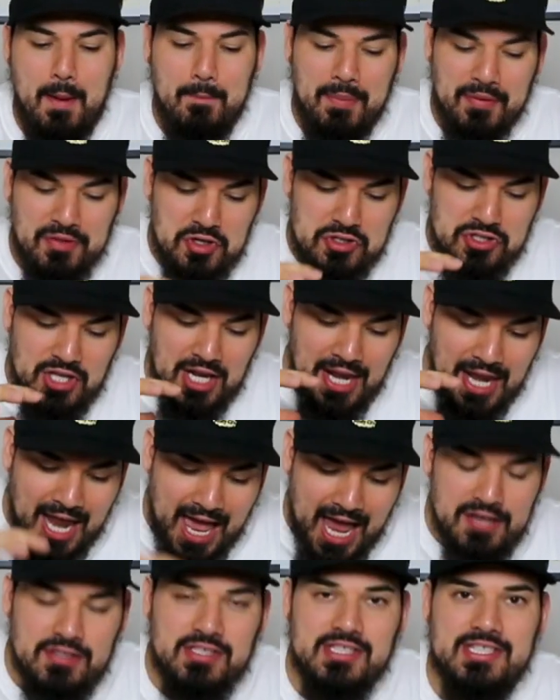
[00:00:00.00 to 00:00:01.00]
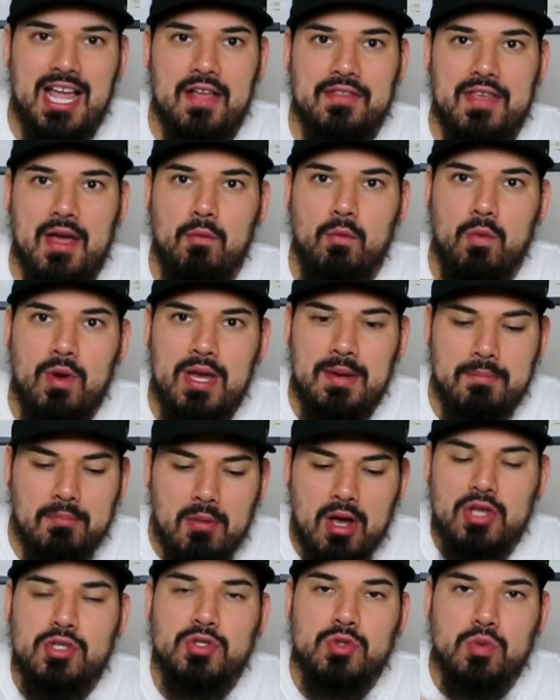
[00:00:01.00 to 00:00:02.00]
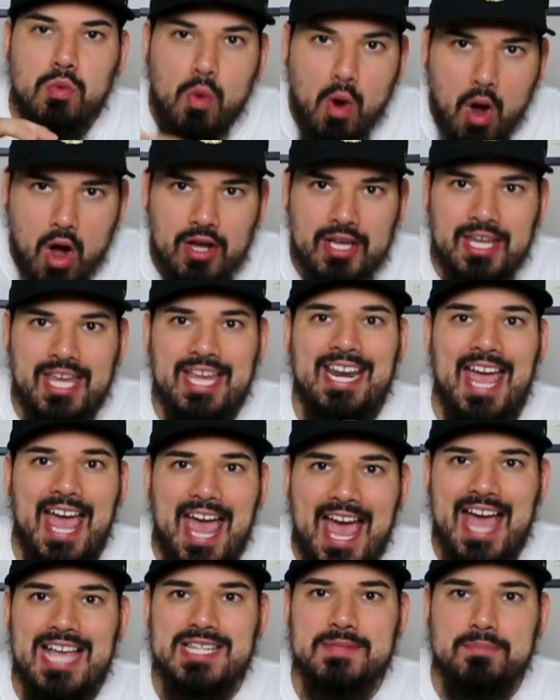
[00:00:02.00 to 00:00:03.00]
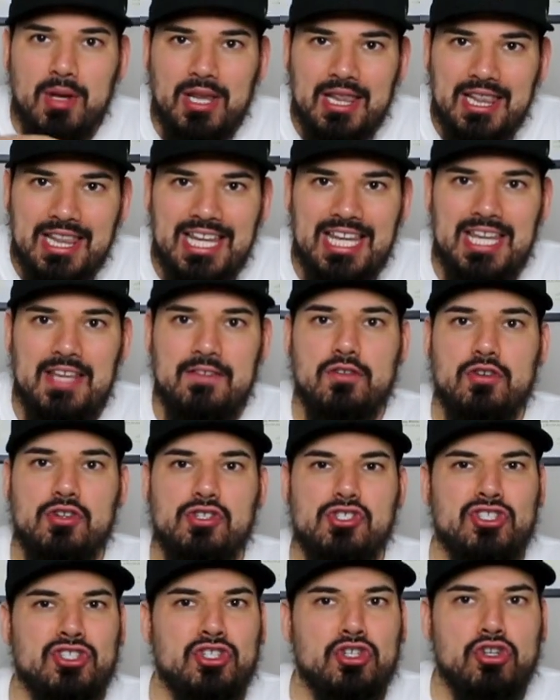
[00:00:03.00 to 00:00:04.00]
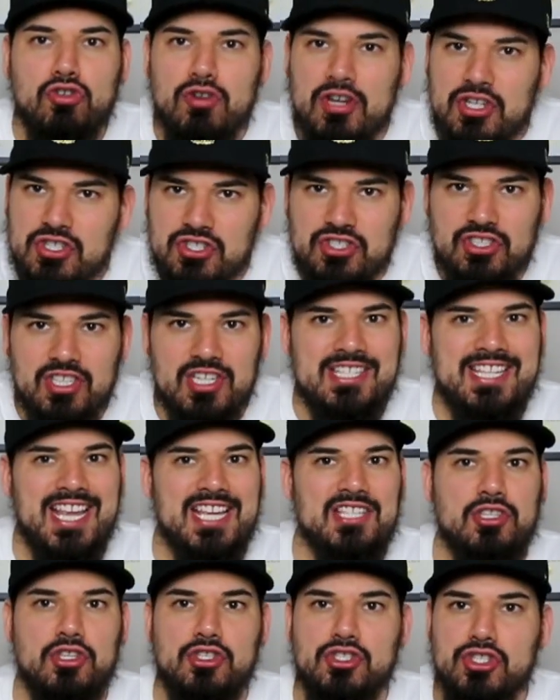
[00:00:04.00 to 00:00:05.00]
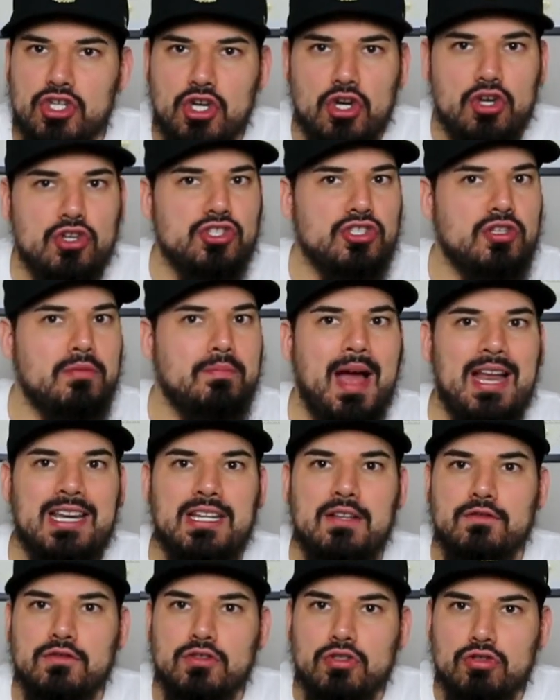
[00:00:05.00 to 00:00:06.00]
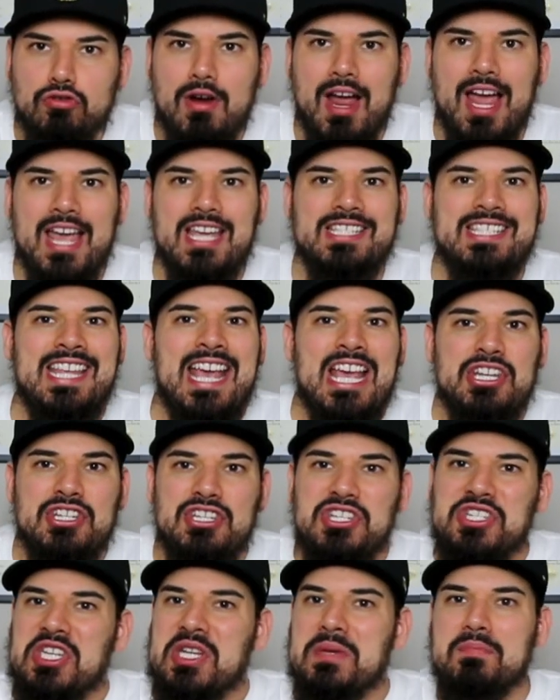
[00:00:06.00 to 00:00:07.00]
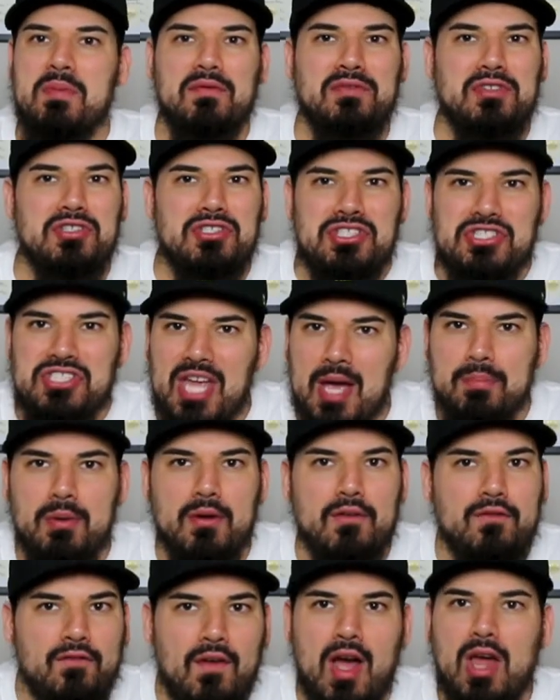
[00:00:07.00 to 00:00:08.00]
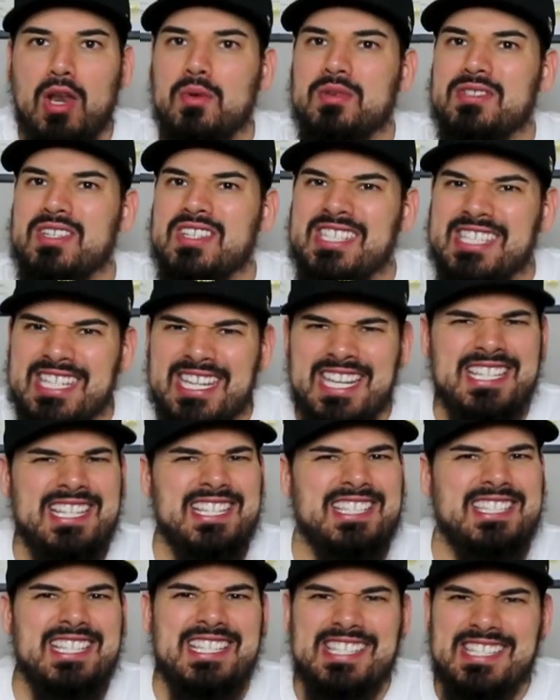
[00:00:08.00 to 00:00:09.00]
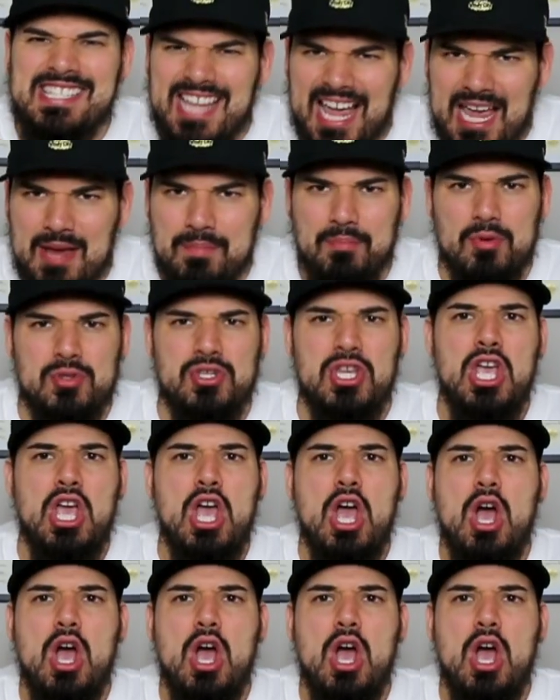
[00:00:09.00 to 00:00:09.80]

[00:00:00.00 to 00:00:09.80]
But there's a lifestyle that we must walk in as believers, Christians, as the church, the body of Christ, sheep of the shepherd, followers of Jesus, disciples,